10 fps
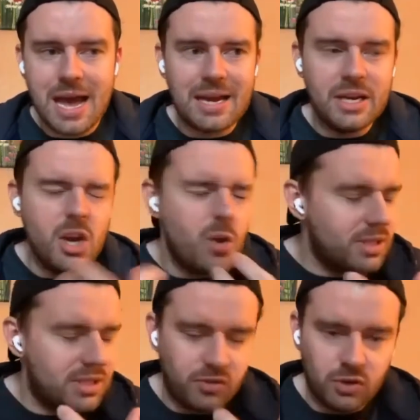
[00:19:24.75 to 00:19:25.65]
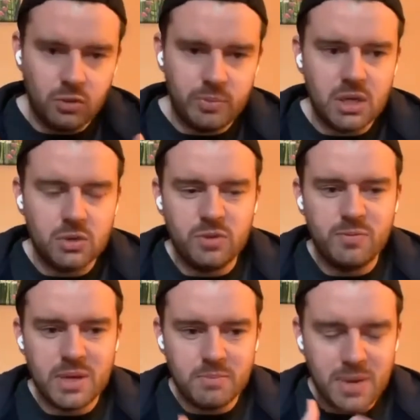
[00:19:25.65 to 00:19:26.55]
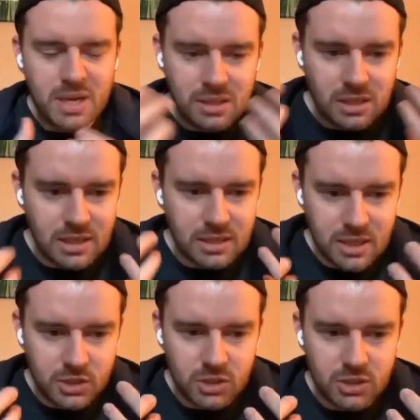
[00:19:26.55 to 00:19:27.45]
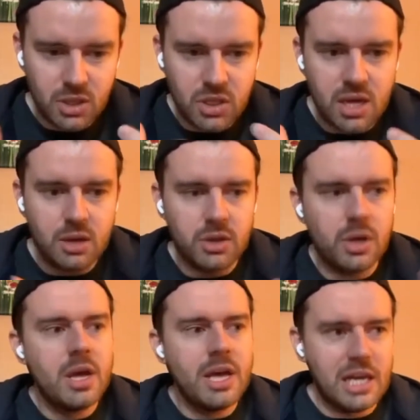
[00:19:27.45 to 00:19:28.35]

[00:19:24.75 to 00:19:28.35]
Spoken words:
And I know it's difficult because we've been basically conditioned to think that